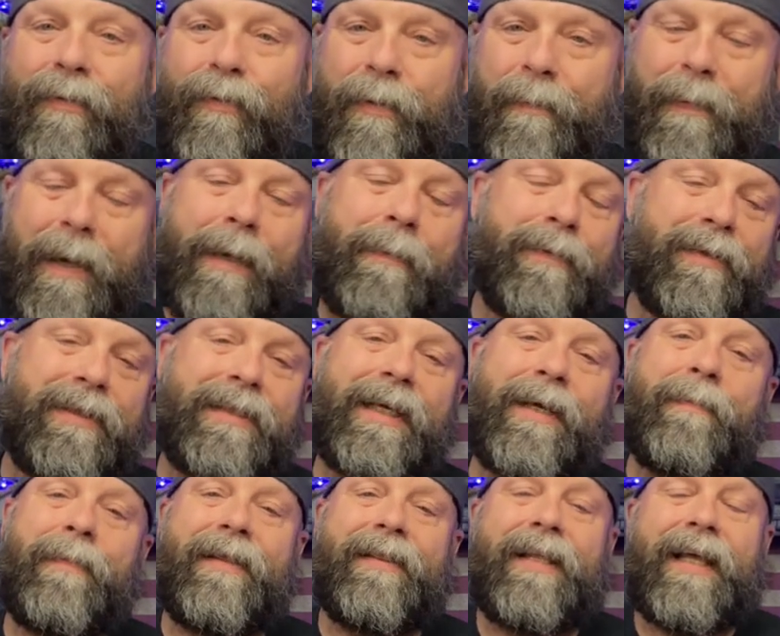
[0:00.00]
When people
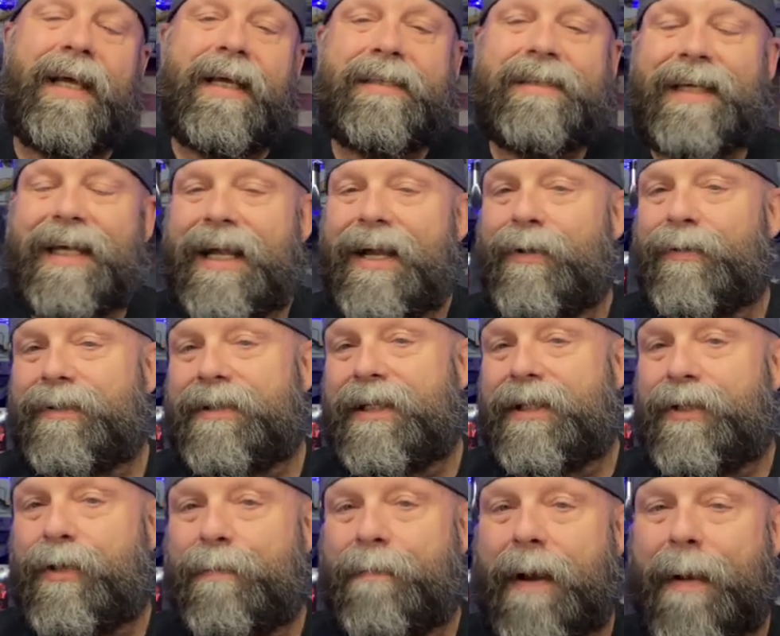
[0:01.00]
send me things, it goes
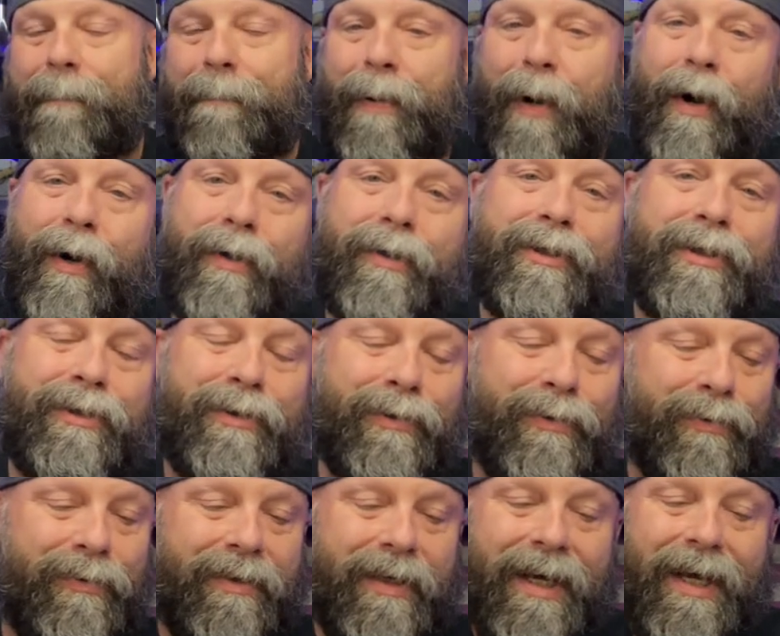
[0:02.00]
into my
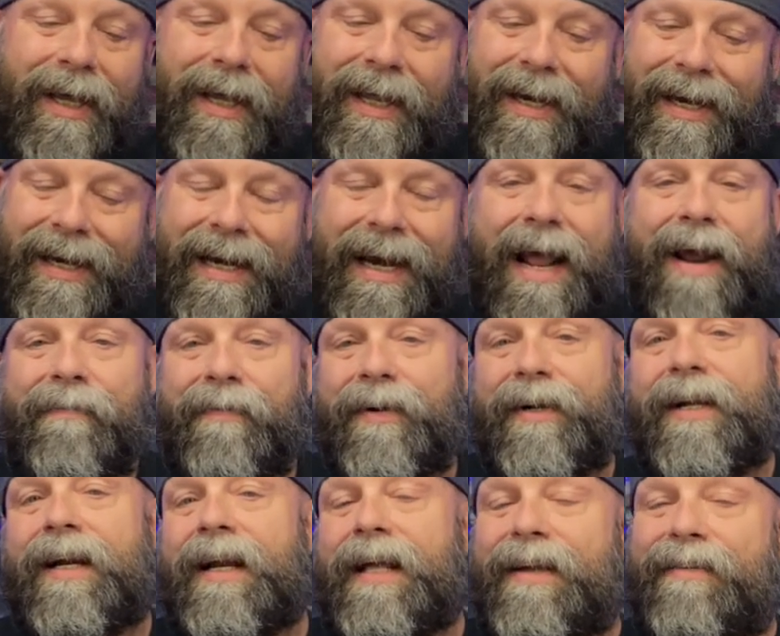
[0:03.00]
personal, never
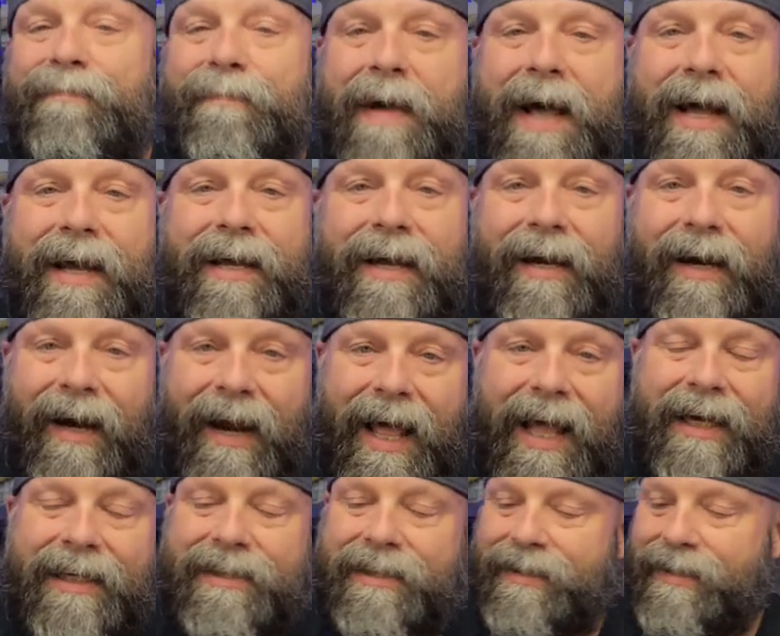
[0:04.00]
to leave my
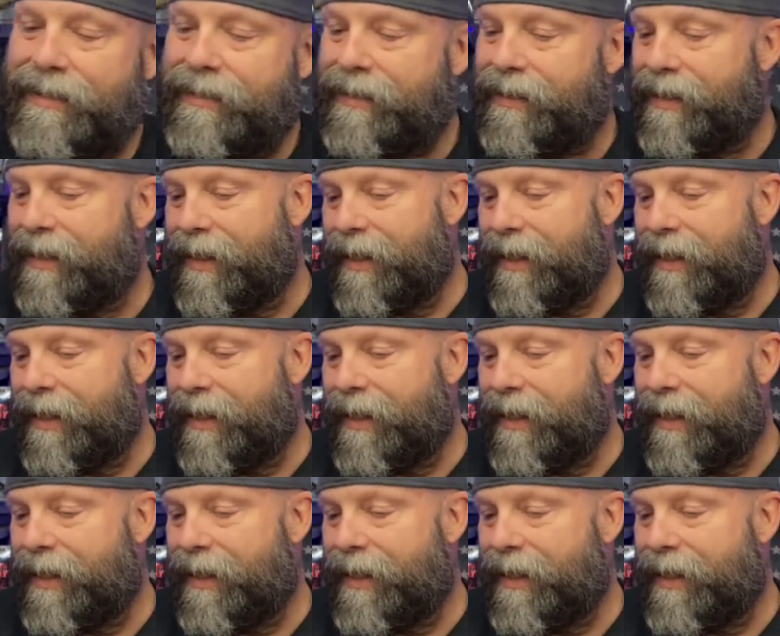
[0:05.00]
collection.